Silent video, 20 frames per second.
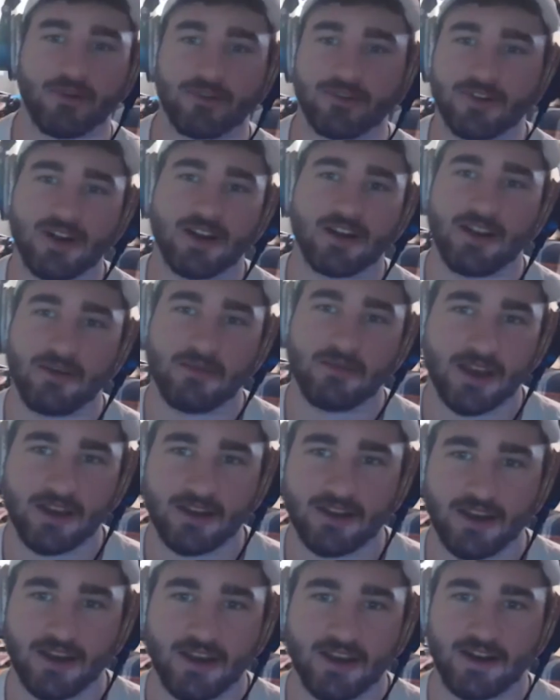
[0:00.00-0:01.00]
it on
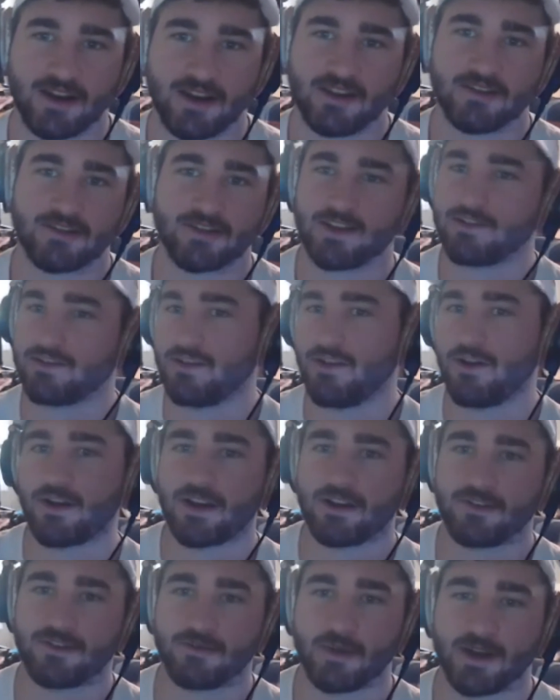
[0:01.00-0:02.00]
eBay. And he says, look,
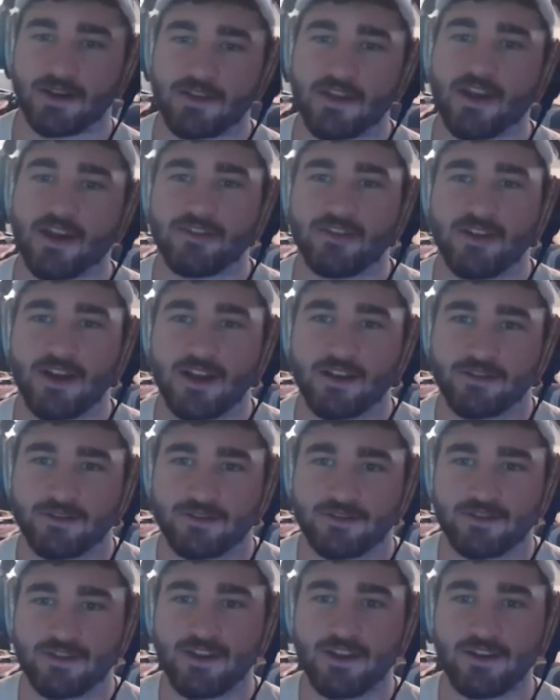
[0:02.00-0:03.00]
I just made
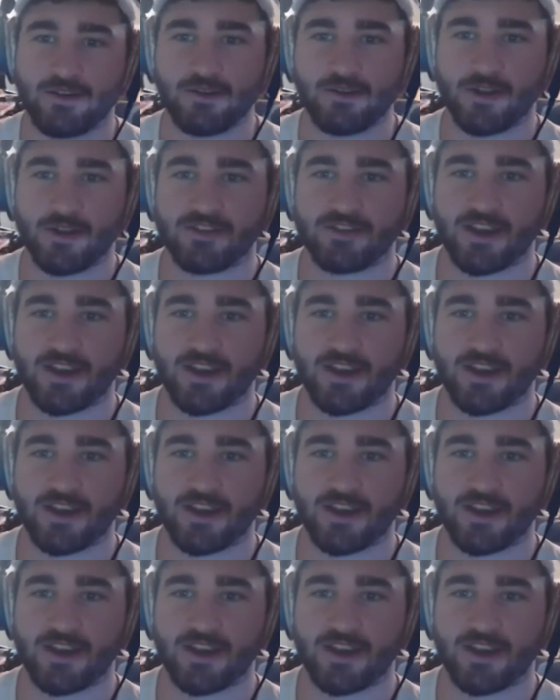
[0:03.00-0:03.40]
$1,000, you lazy